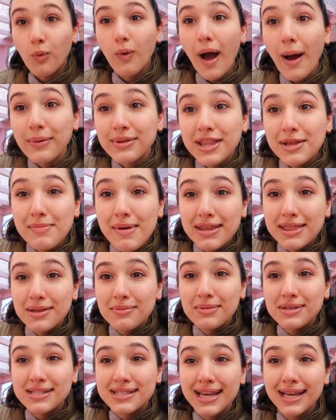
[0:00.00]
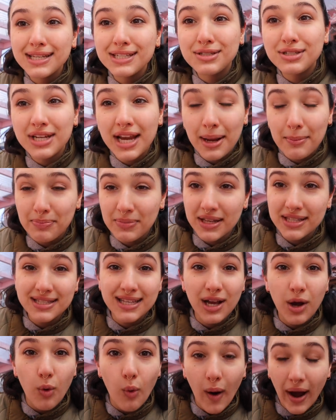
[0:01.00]
Why would they make them the same shape? That's
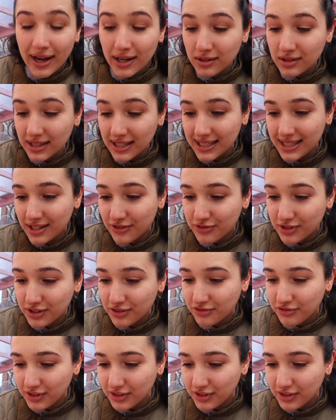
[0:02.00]
like wildly different